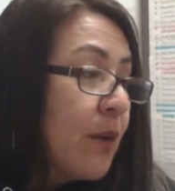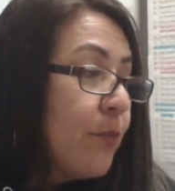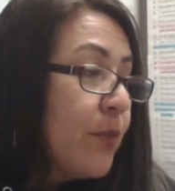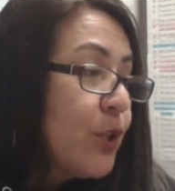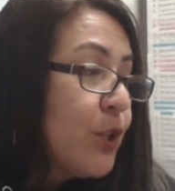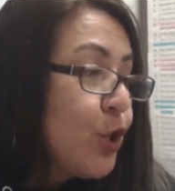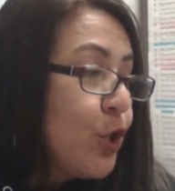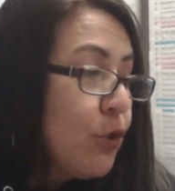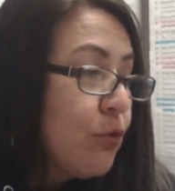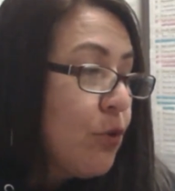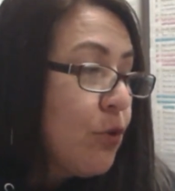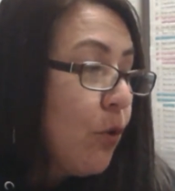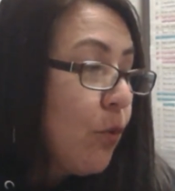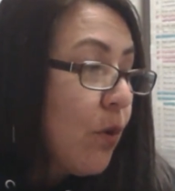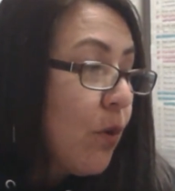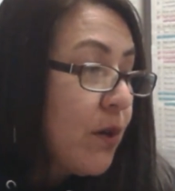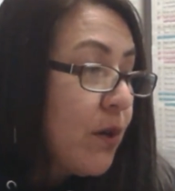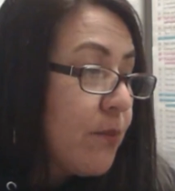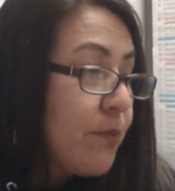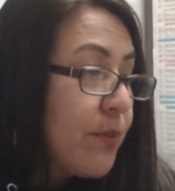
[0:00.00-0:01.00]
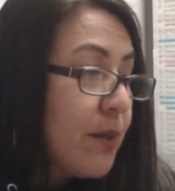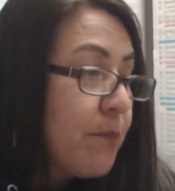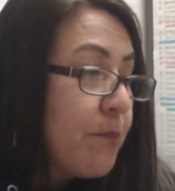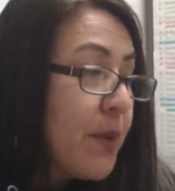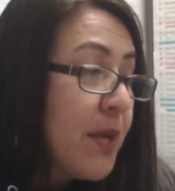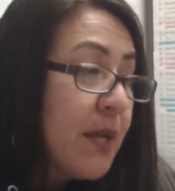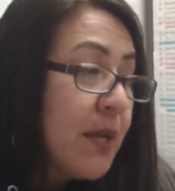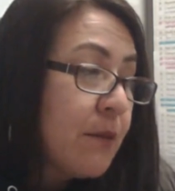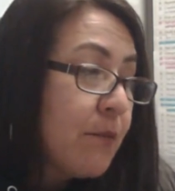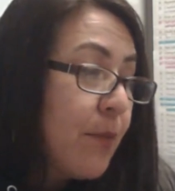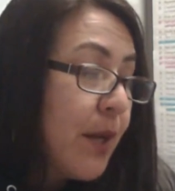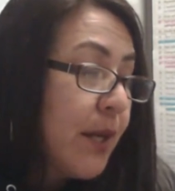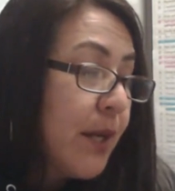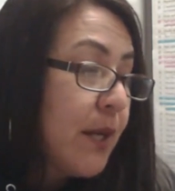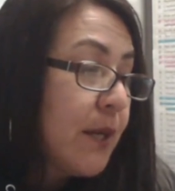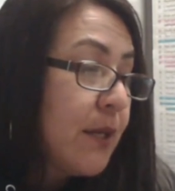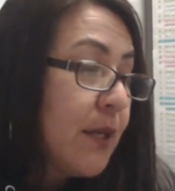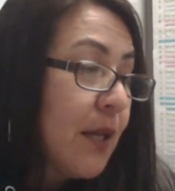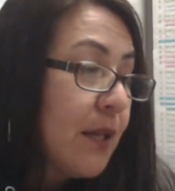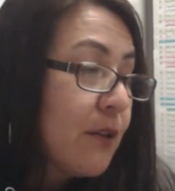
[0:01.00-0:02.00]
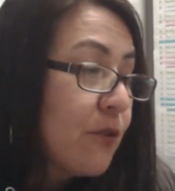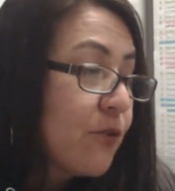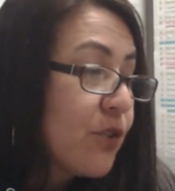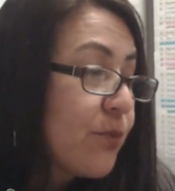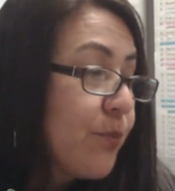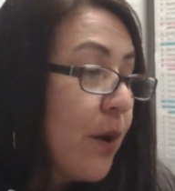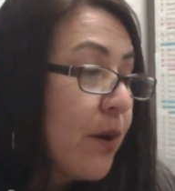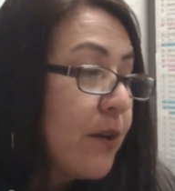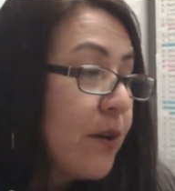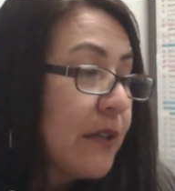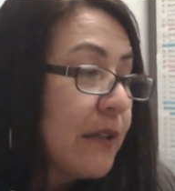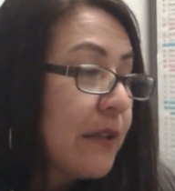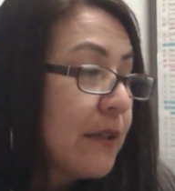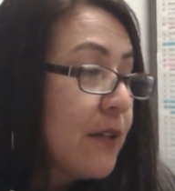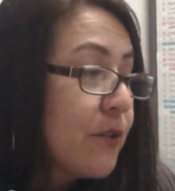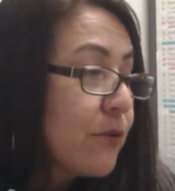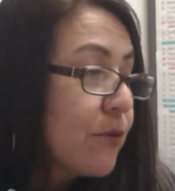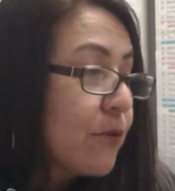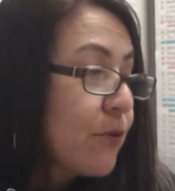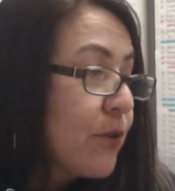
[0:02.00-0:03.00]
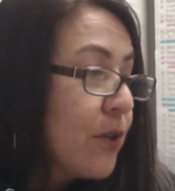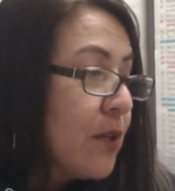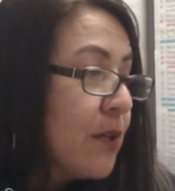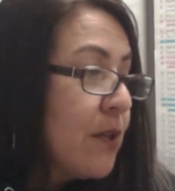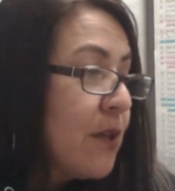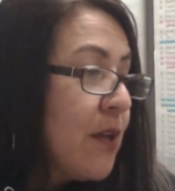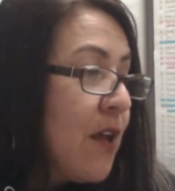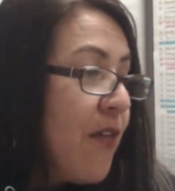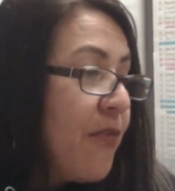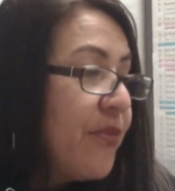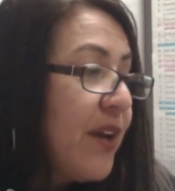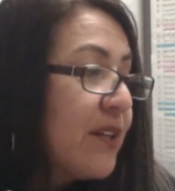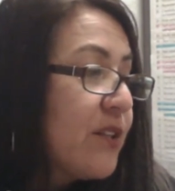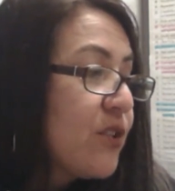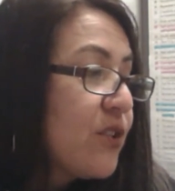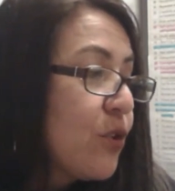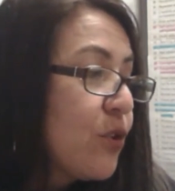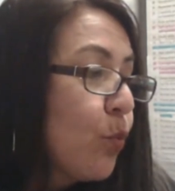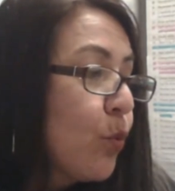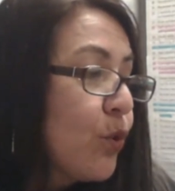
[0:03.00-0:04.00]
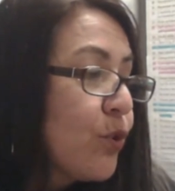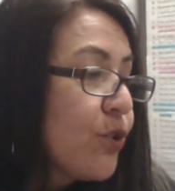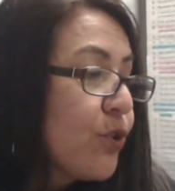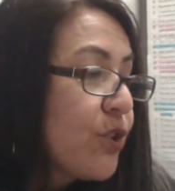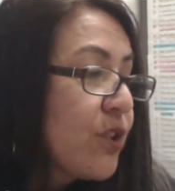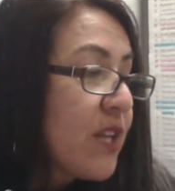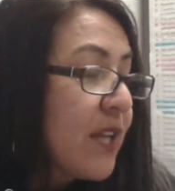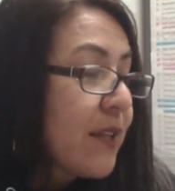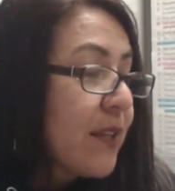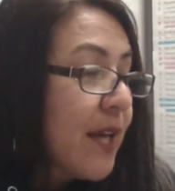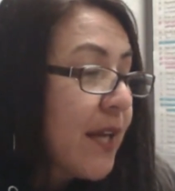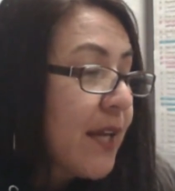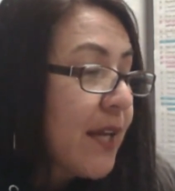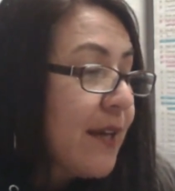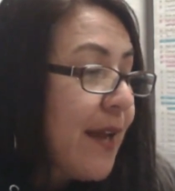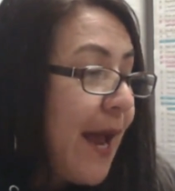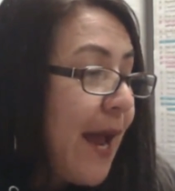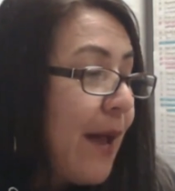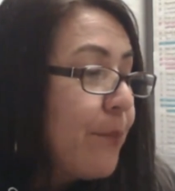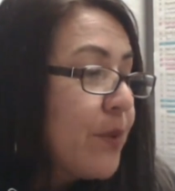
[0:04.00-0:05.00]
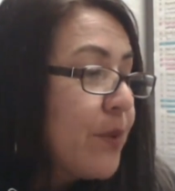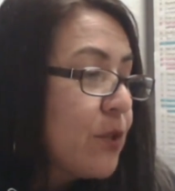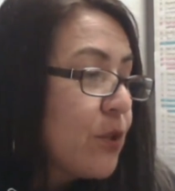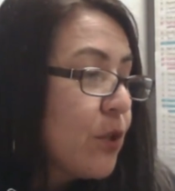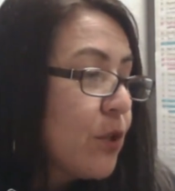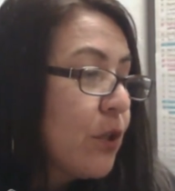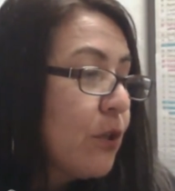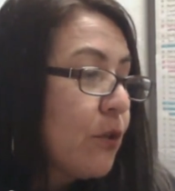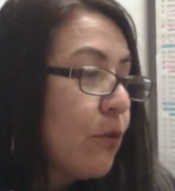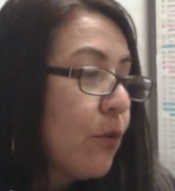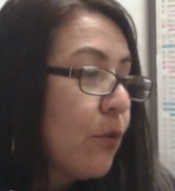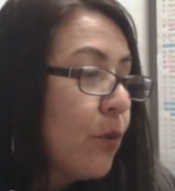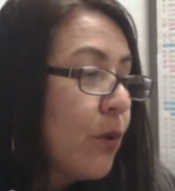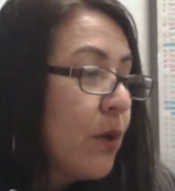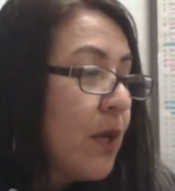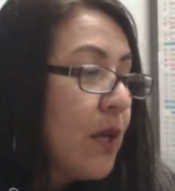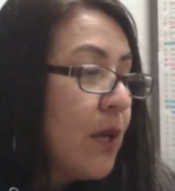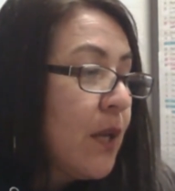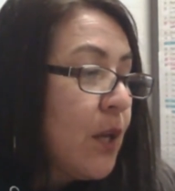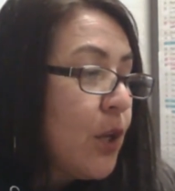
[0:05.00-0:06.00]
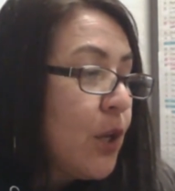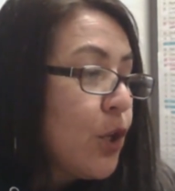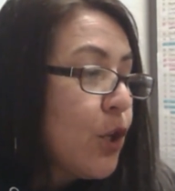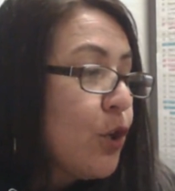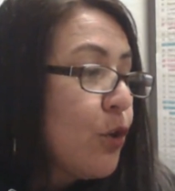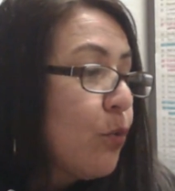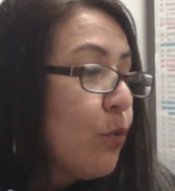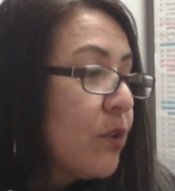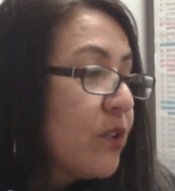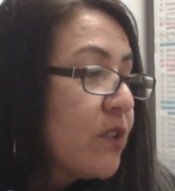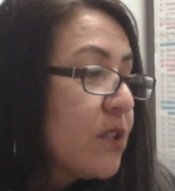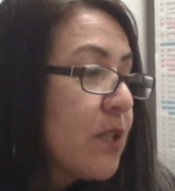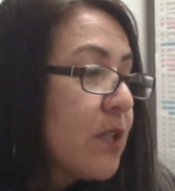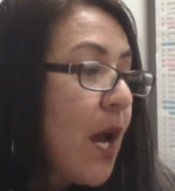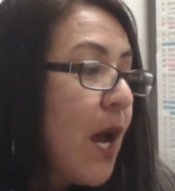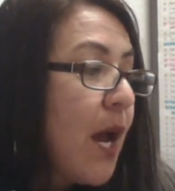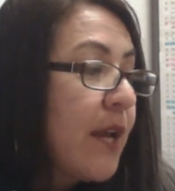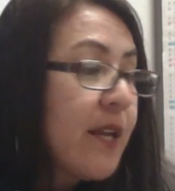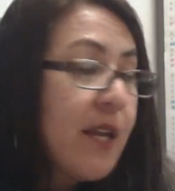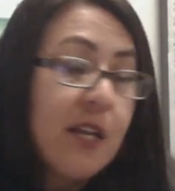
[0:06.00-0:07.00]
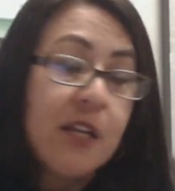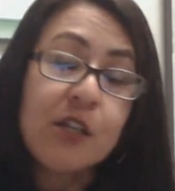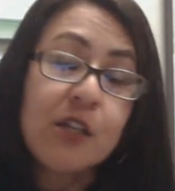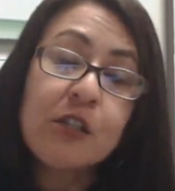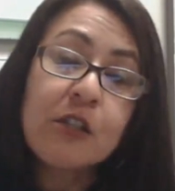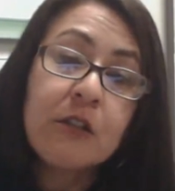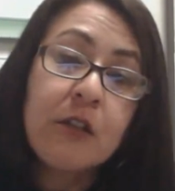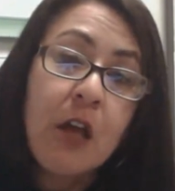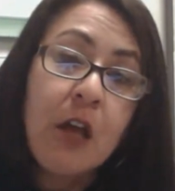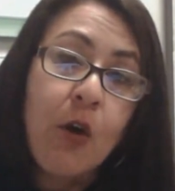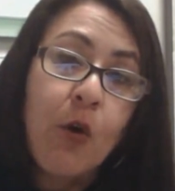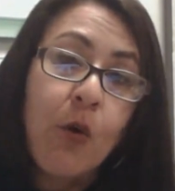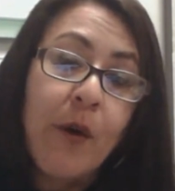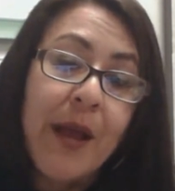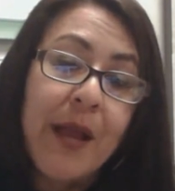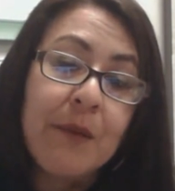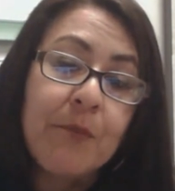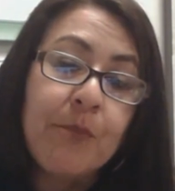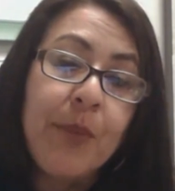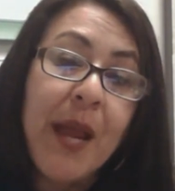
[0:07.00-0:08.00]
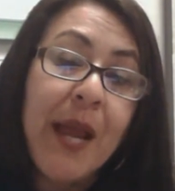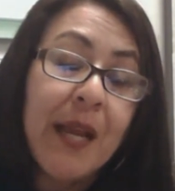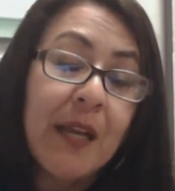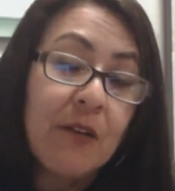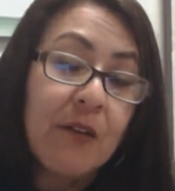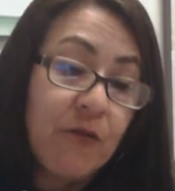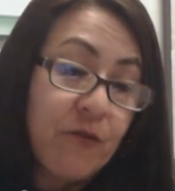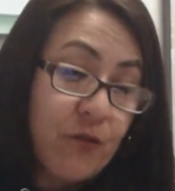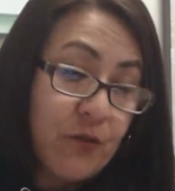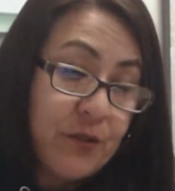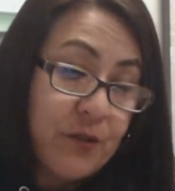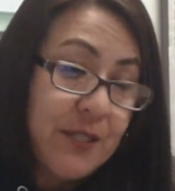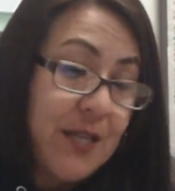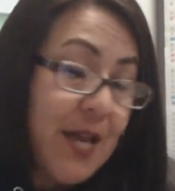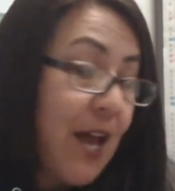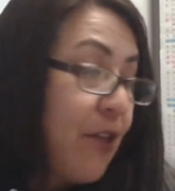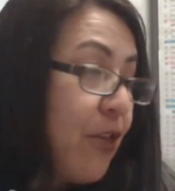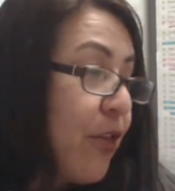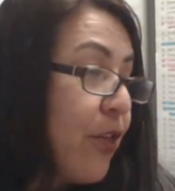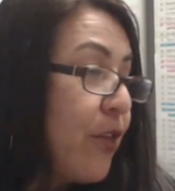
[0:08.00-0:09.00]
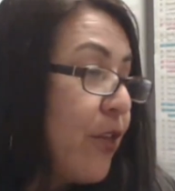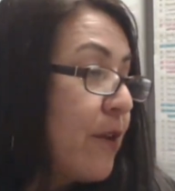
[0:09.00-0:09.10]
But you don't want to be bitten by a yellow-spotted lizard. That's the worst thing that can happen to you. You will die a slow and painful death.